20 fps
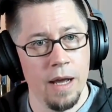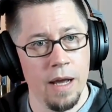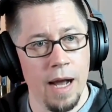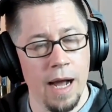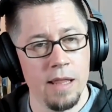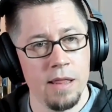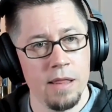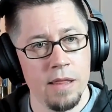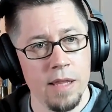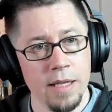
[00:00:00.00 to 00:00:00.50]
I
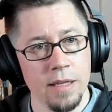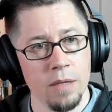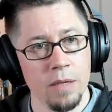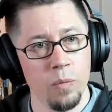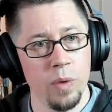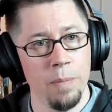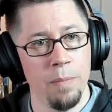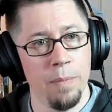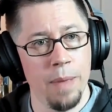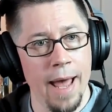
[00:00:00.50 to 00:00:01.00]
think that
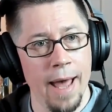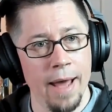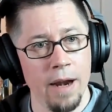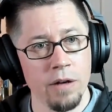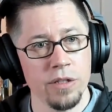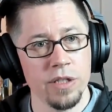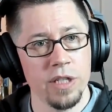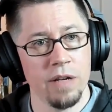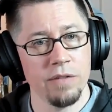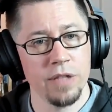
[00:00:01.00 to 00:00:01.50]
we pat
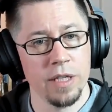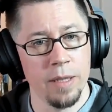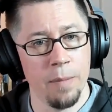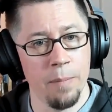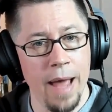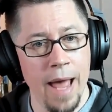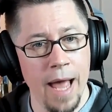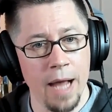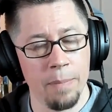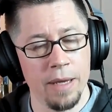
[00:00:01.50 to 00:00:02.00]
ourselves on the
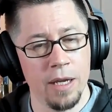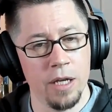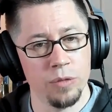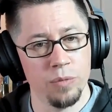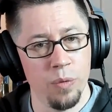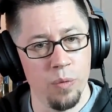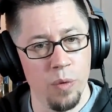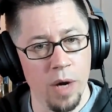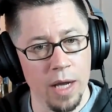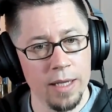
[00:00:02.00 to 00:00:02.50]
back because we
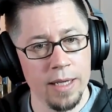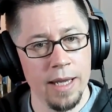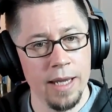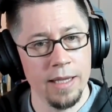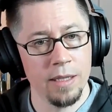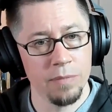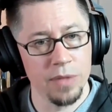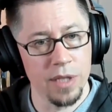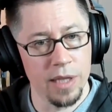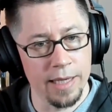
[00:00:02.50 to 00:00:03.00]
relegate
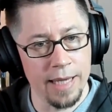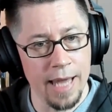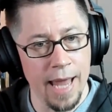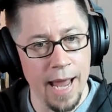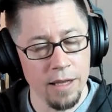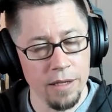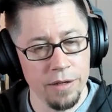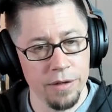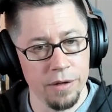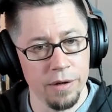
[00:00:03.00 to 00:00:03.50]
them to the
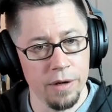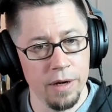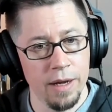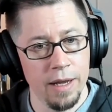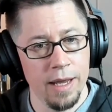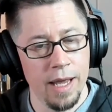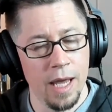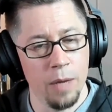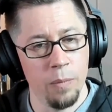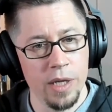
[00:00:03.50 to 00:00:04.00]
calendar
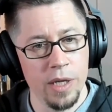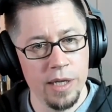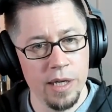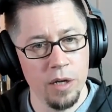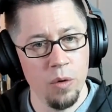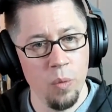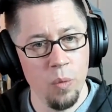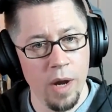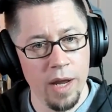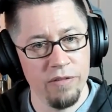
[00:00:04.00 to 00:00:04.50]
and we get
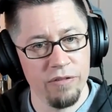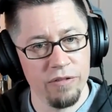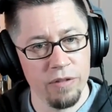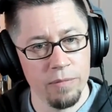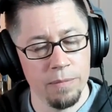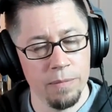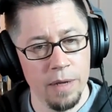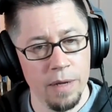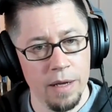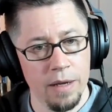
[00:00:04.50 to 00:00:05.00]
away
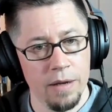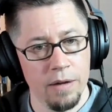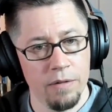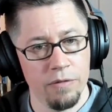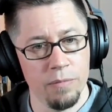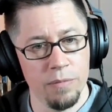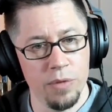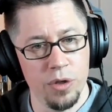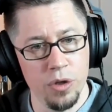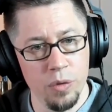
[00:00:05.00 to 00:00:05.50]
from
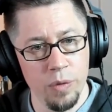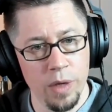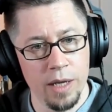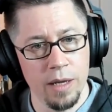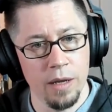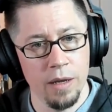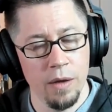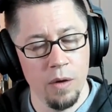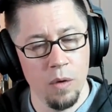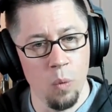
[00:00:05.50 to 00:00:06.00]
doing
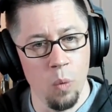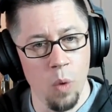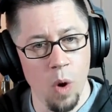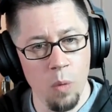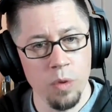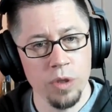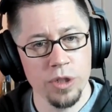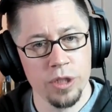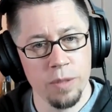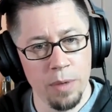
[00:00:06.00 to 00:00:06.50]
what
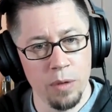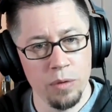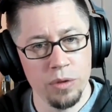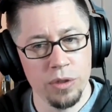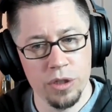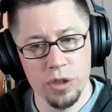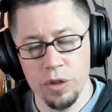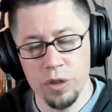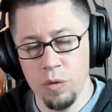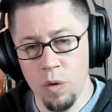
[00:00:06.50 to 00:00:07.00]
we're supposed to
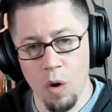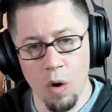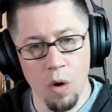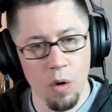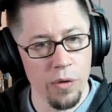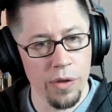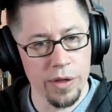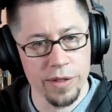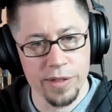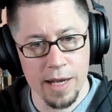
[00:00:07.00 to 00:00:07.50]
do all
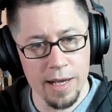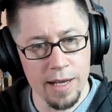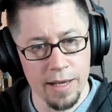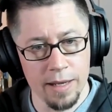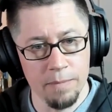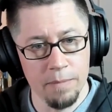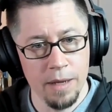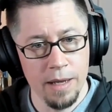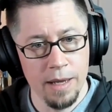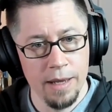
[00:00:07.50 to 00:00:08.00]
the
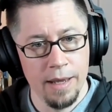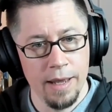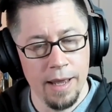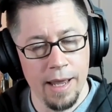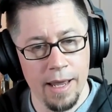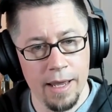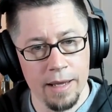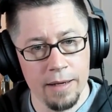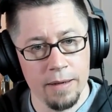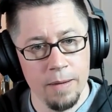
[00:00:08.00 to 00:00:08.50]
time.
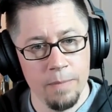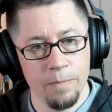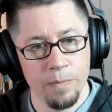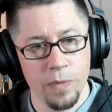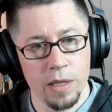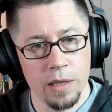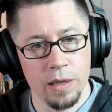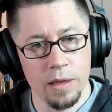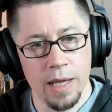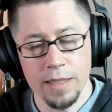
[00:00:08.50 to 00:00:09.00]
And
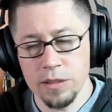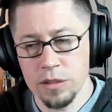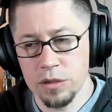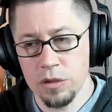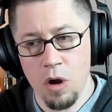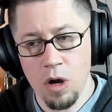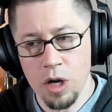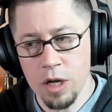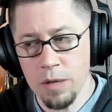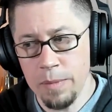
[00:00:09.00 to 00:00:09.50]
let's
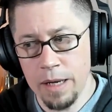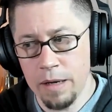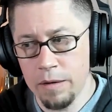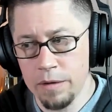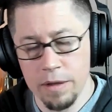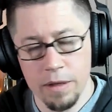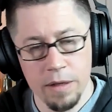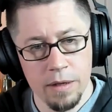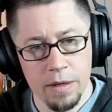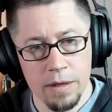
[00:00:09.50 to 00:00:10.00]
talk about,
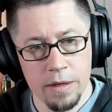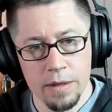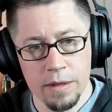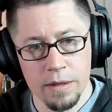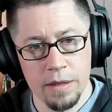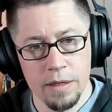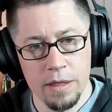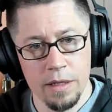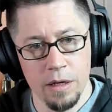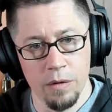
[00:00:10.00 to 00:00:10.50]

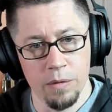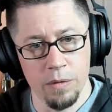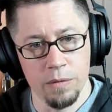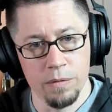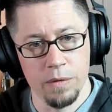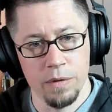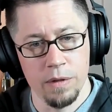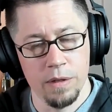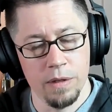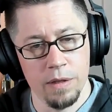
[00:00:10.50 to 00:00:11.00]
you know,
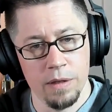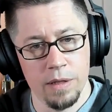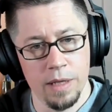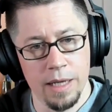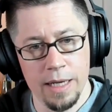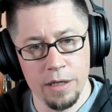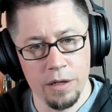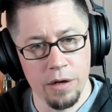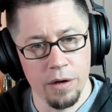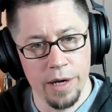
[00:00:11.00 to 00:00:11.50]
the
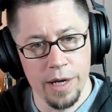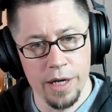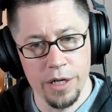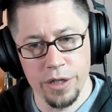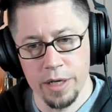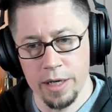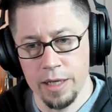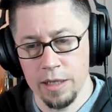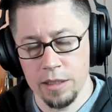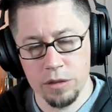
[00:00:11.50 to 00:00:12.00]
incarnation,
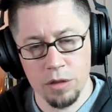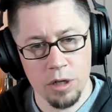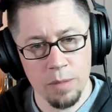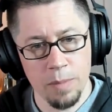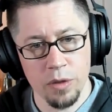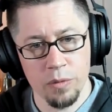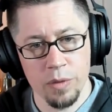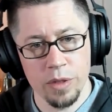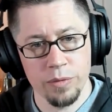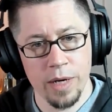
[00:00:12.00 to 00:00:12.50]
and let's talk about
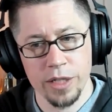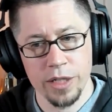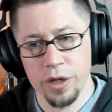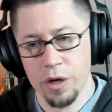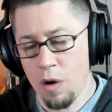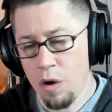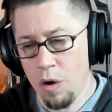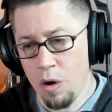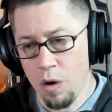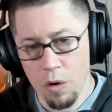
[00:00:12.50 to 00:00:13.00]
the resurrection
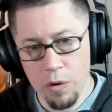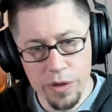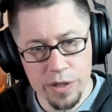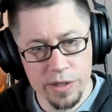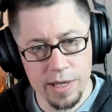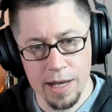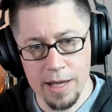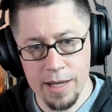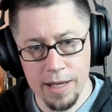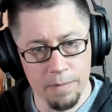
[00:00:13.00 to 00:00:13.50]
all the
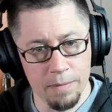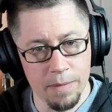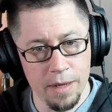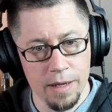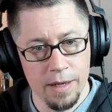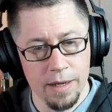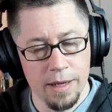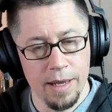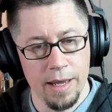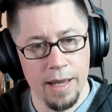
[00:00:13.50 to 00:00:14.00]
time.
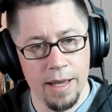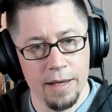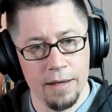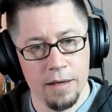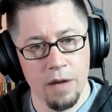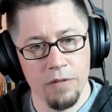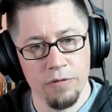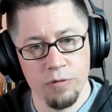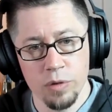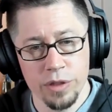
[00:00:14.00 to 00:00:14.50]
And
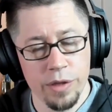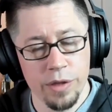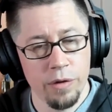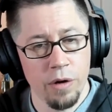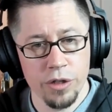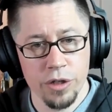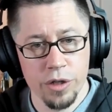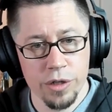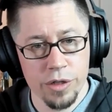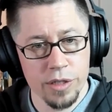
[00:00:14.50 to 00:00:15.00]
unfortunately, there are
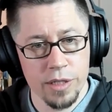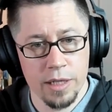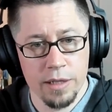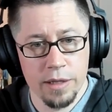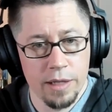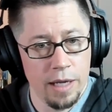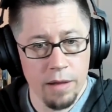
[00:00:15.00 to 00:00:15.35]
churches that they're